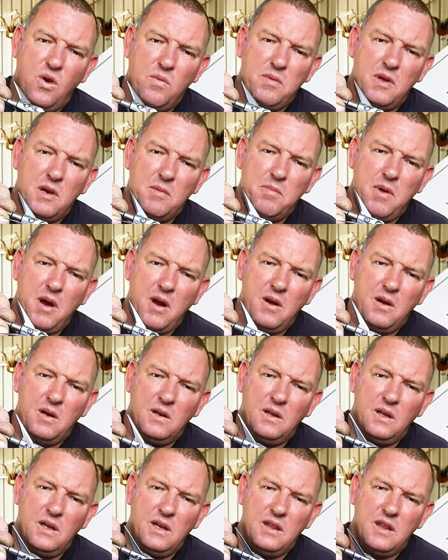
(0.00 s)
but
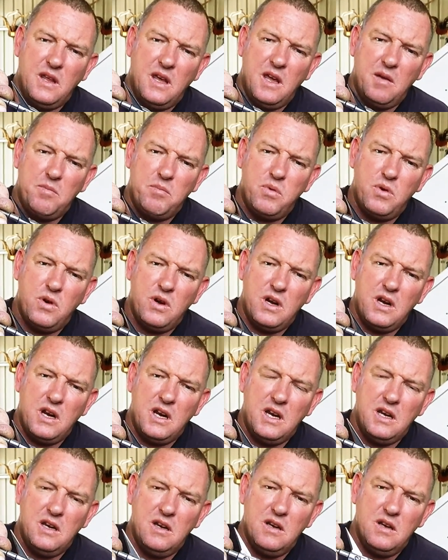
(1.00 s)
apparently they're
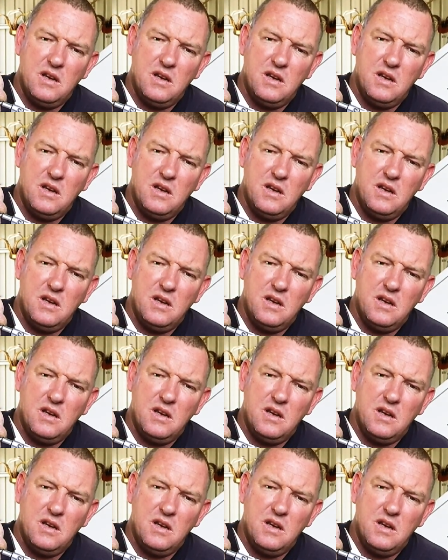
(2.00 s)
pretty